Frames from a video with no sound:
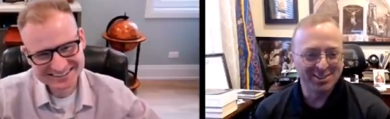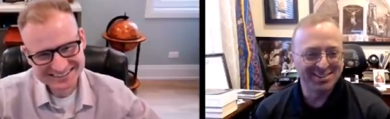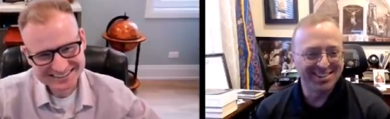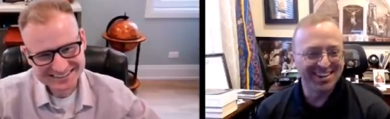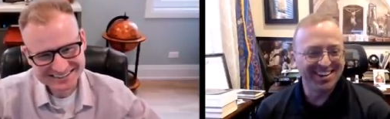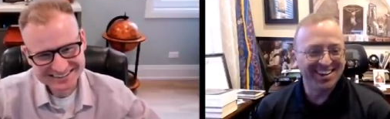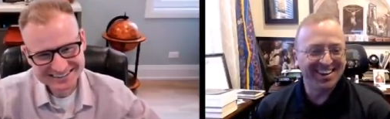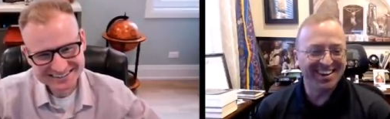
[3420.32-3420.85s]

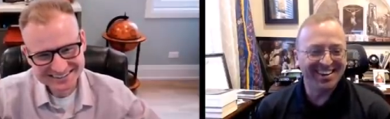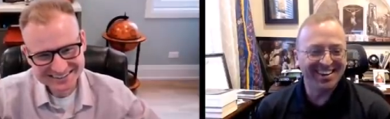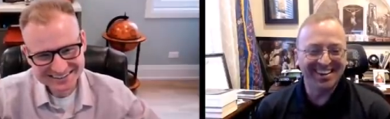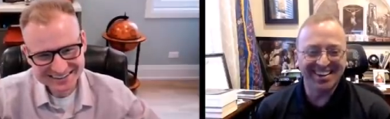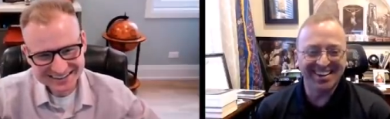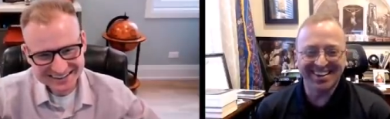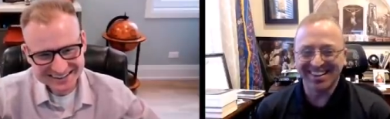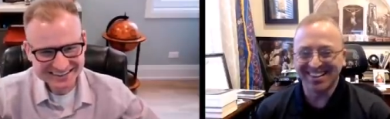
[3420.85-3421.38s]

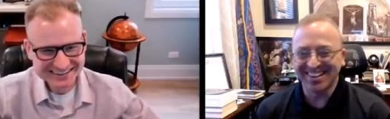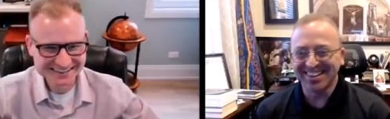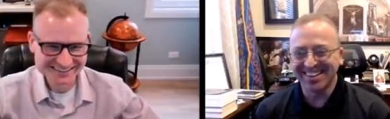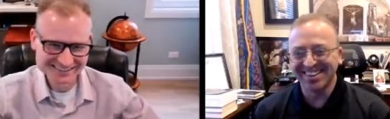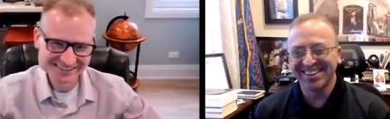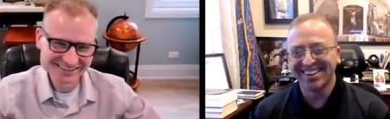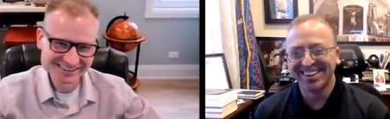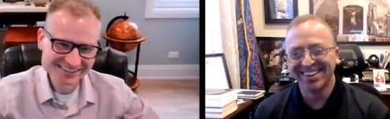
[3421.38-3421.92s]

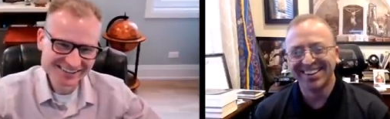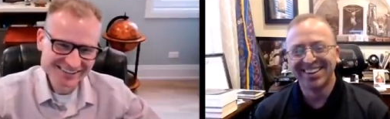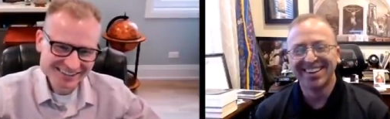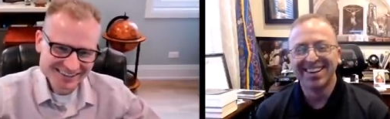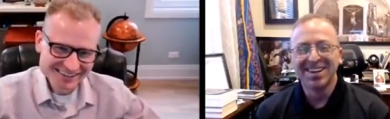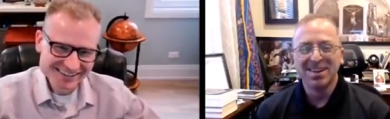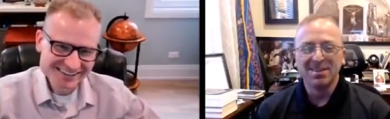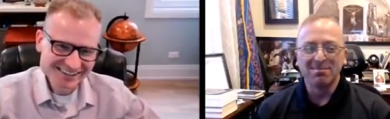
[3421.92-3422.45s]
Speaker 1: Matthew,
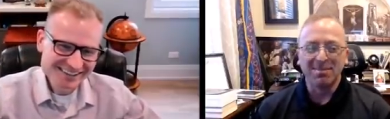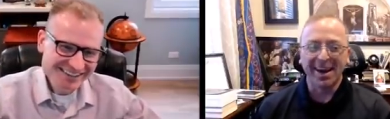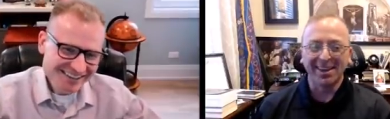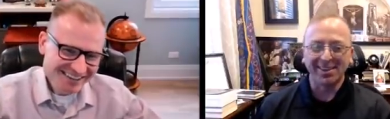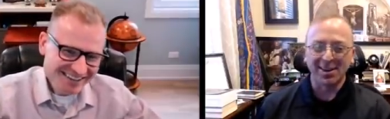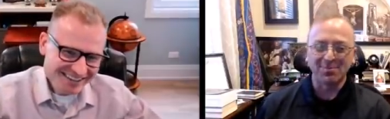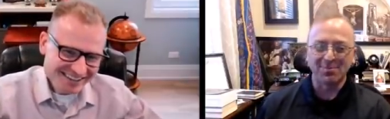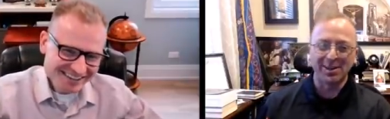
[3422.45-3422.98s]
I
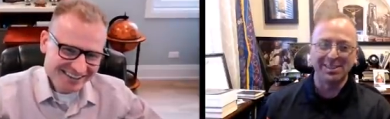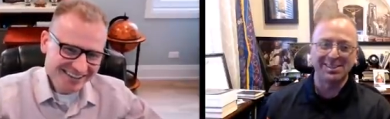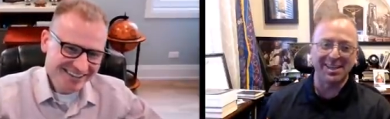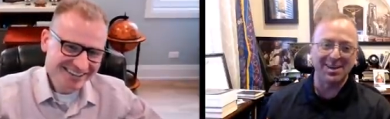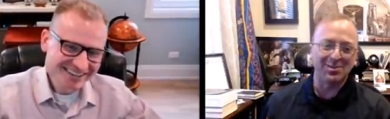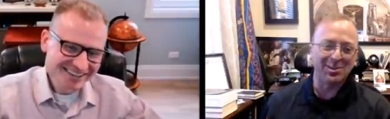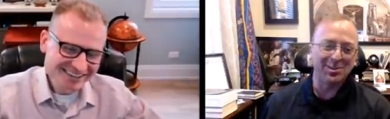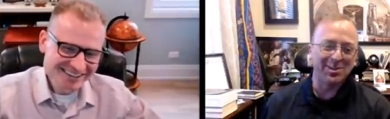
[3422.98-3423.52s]
appreciate it. We'll
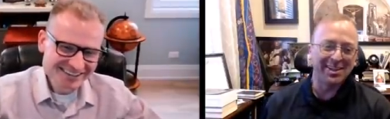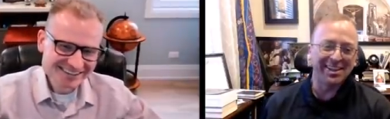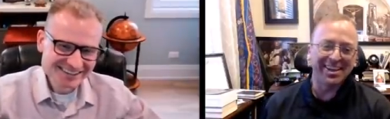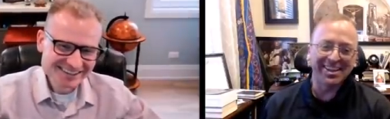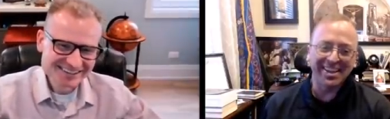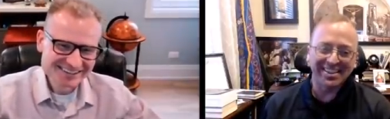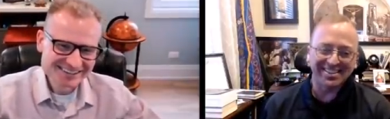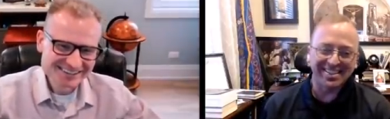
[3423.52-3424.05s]
do it again
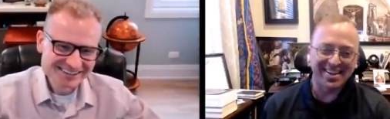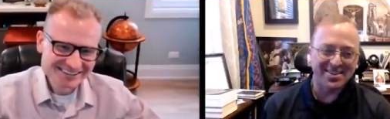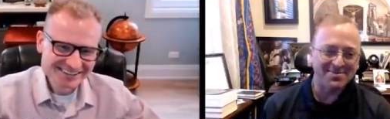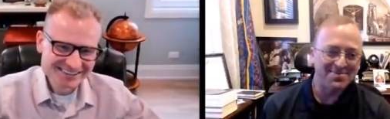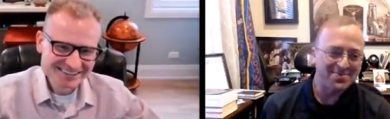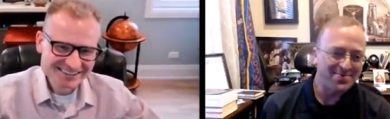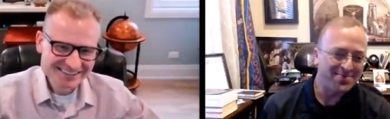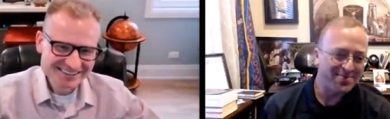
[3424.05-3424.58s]
next time.
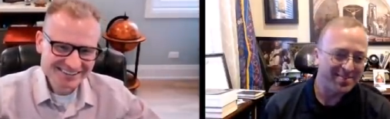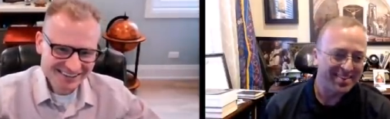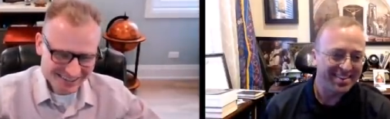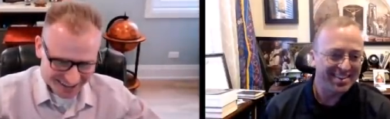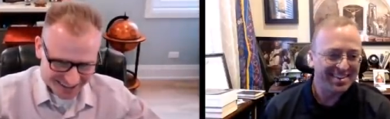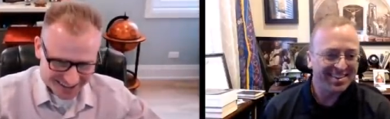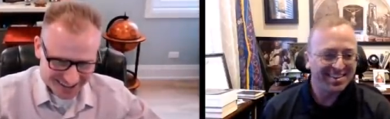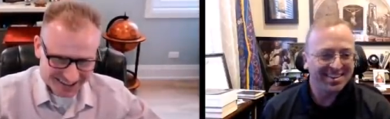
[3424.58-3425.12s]
All
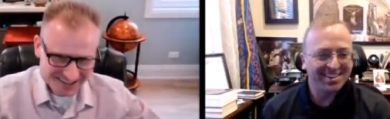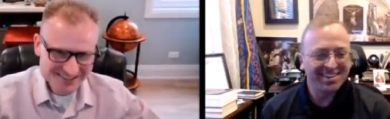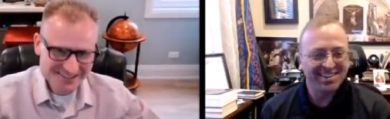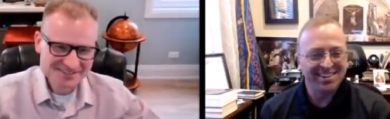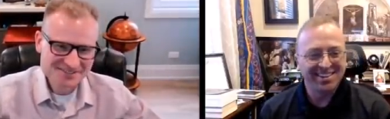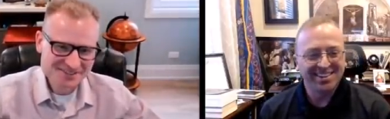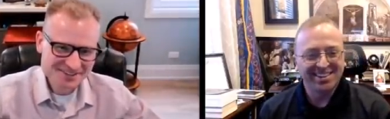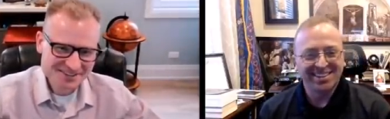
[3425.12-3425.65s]
right. Thanks,
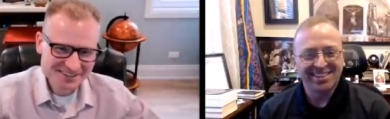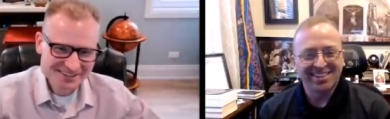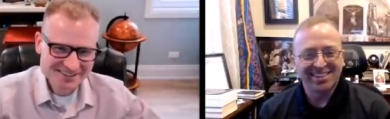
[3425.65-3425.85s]
Steve.